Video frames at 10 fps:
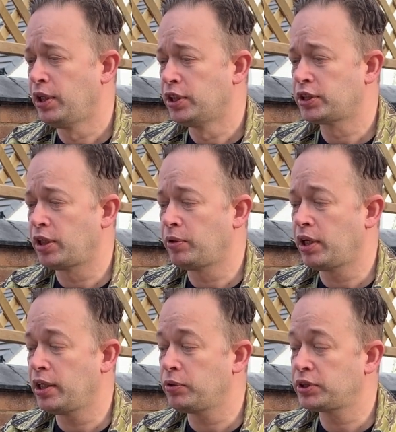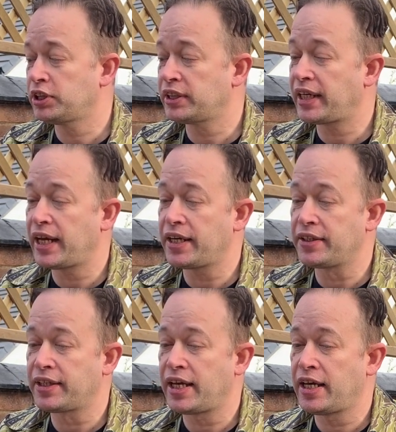So I looked into getting
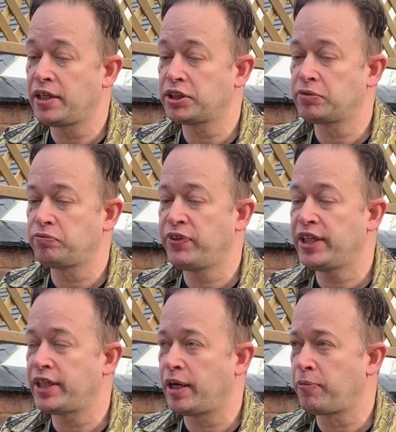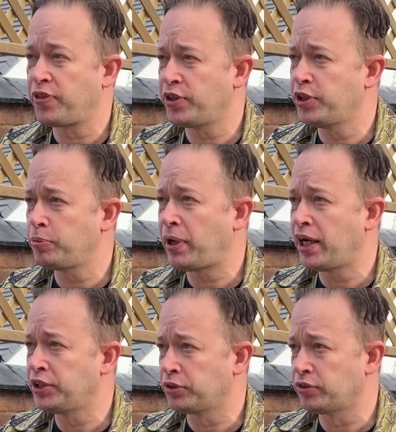their Vietnam third
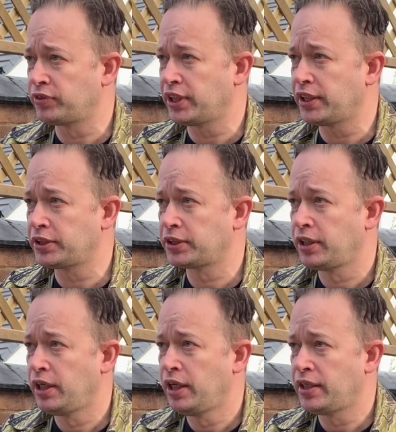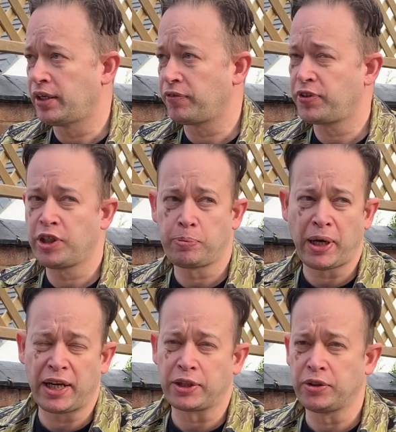pattern jungle fatigues. Now, third
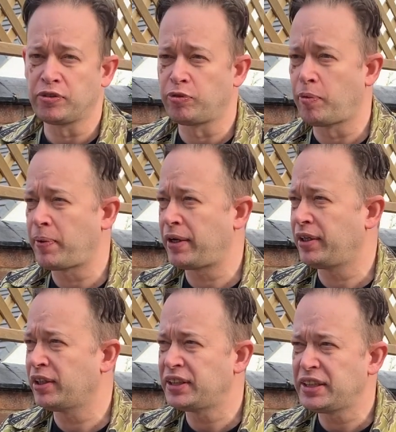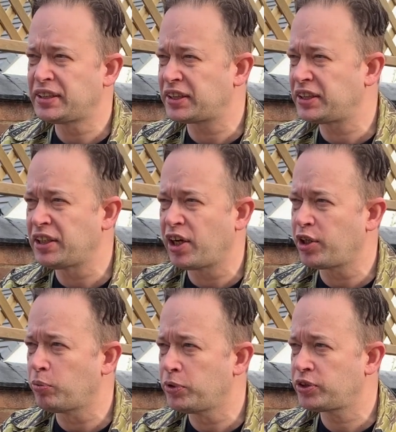pattern are good from about 1969
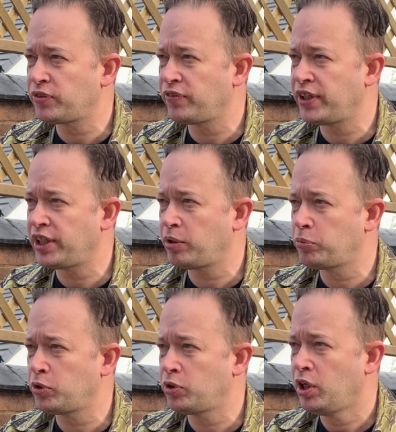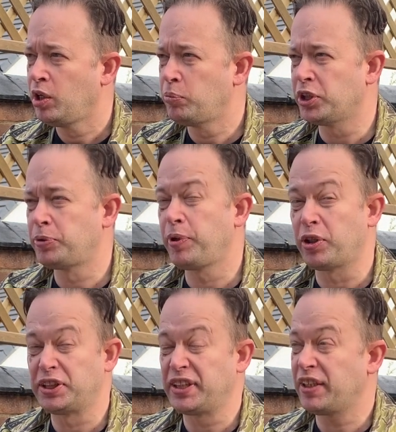onwards for the Vietnam War, but to be
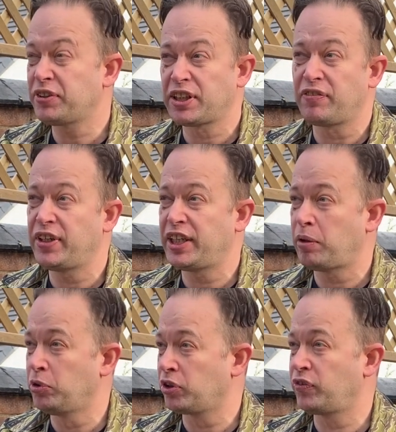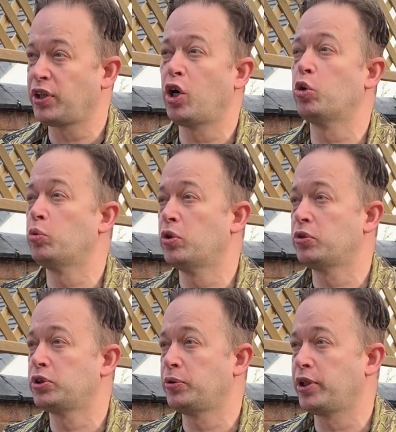honest, it gives you that Vietnam look for the whole war
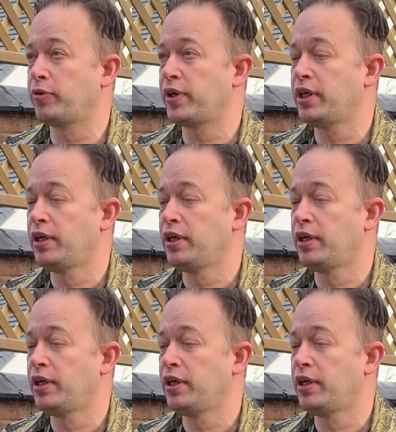to a degree.